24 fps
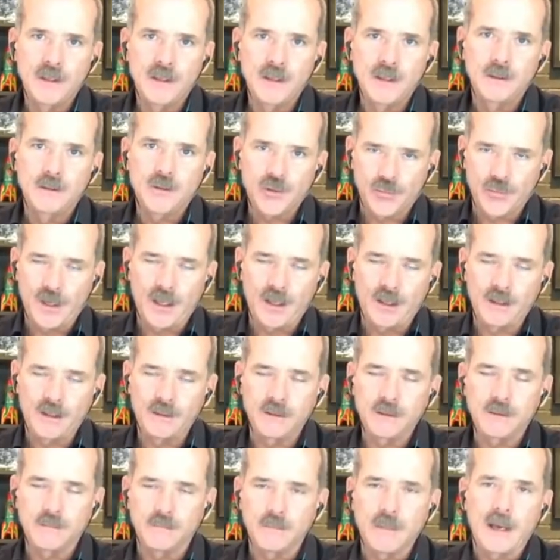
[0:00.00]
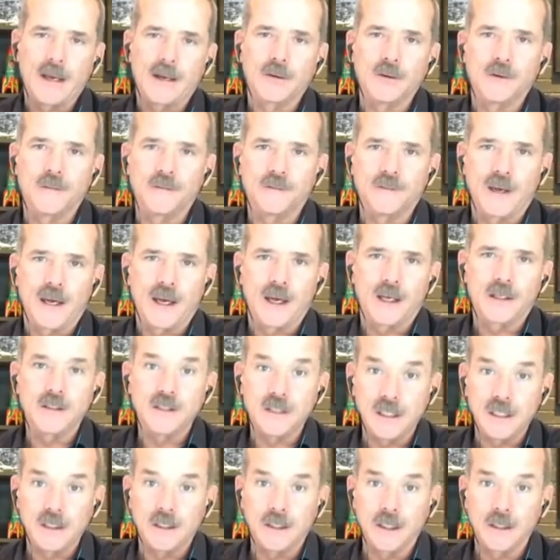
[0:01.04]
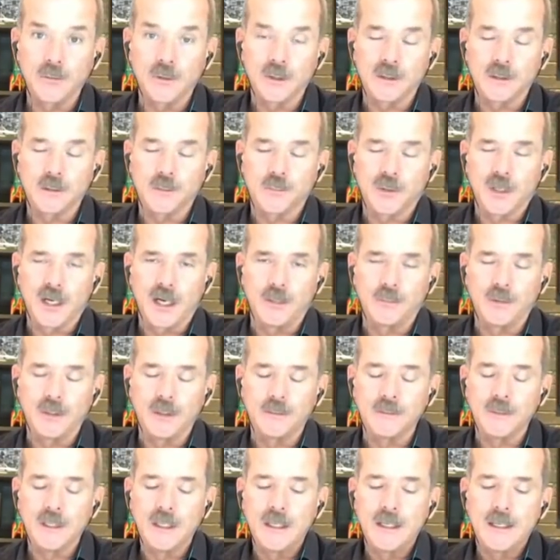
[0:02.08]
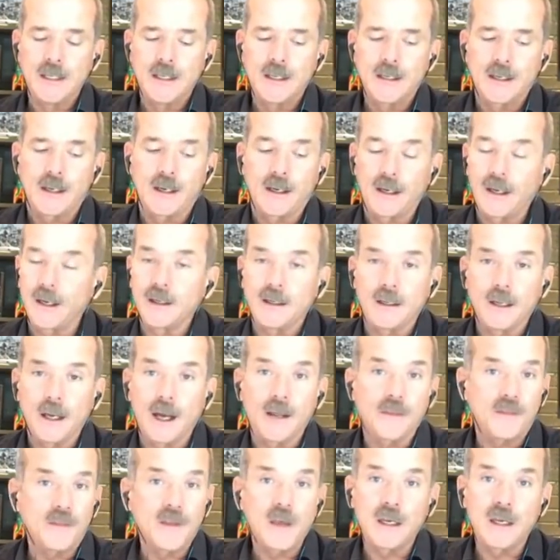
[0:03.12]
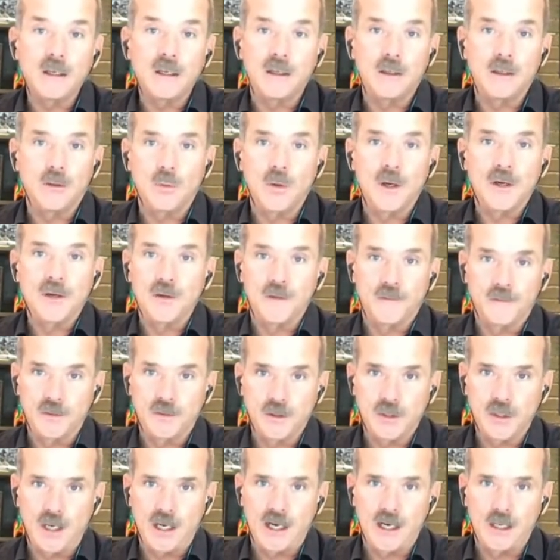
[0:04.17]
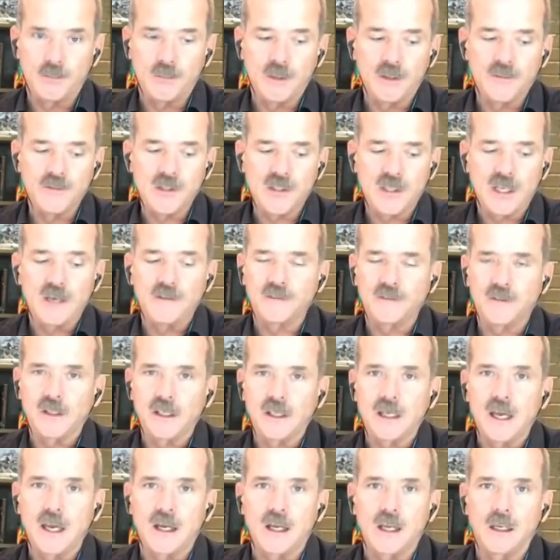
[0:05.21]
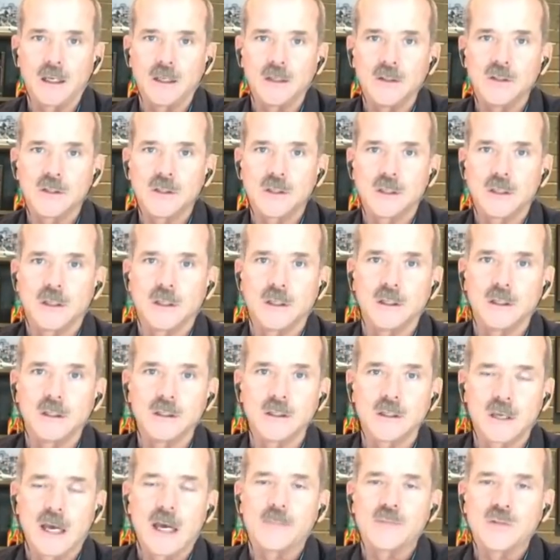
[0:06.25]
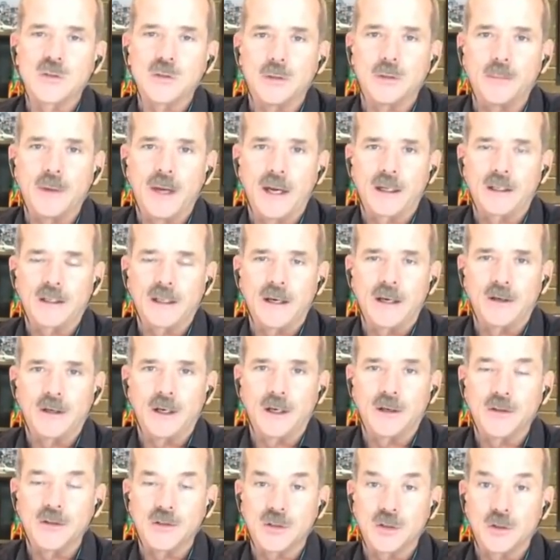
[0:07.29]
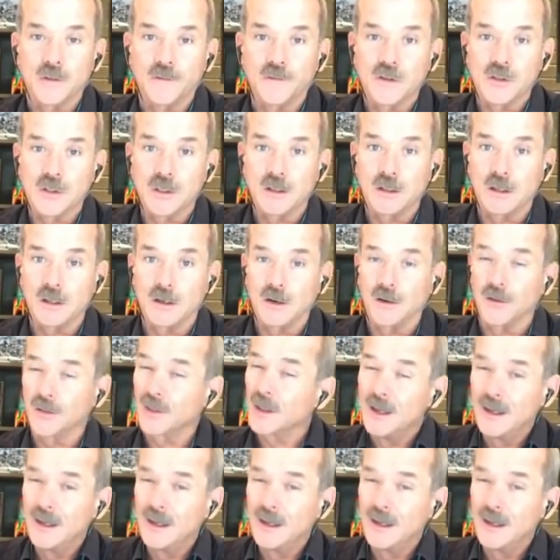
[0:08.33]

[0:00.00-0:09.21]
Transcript: trained, matter of fact, dealing with the problem. And, I think he did a wonderful job of safely getting his uh, his capsule back down onto the surface of the Earth.